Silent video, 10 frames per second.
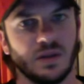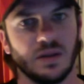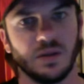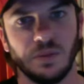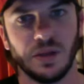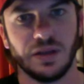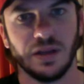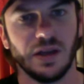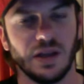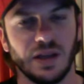But
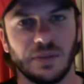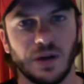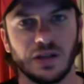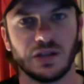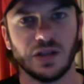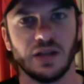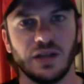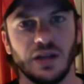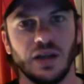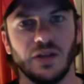like Marty said,
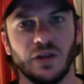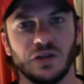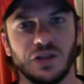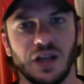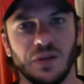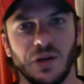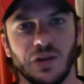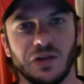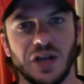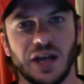the other side of the
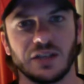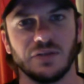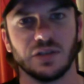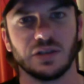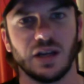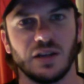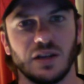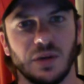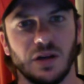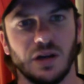ball, the Jacksonville side of
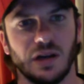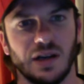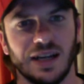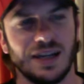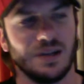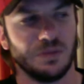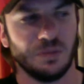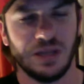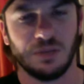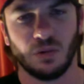the ball,
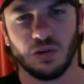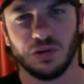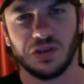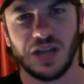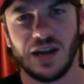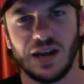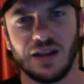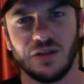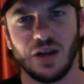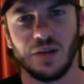Blake Bortles and
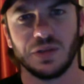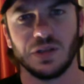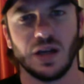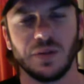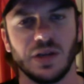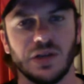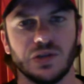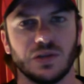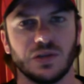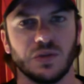Allen Robinson
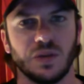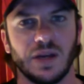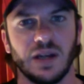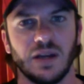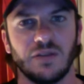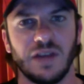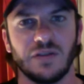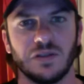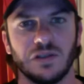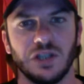combination is one of my
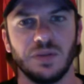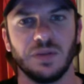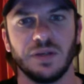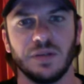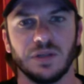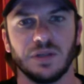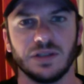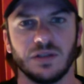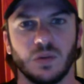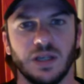favorite GPP
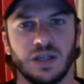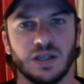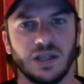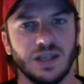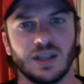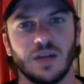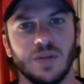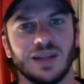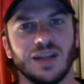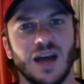plays of the week. Going
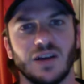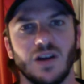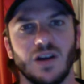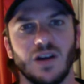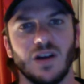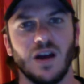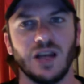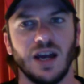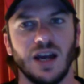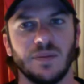to be a lot of
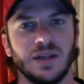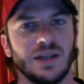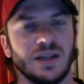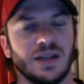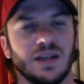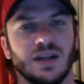garbage time.